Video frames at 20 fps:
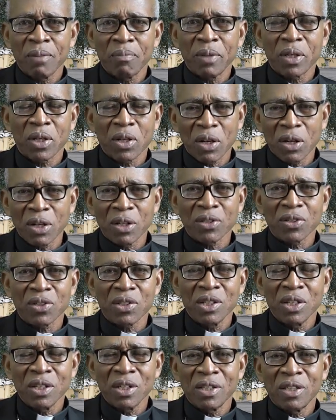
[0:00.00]

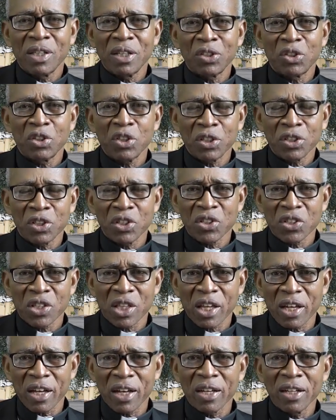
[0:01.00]
because the church is
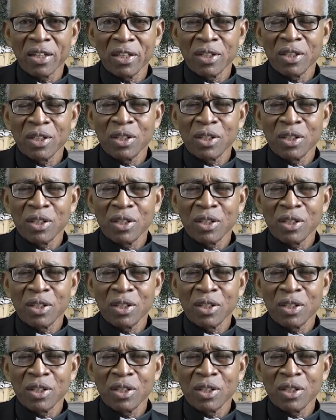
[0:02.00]
there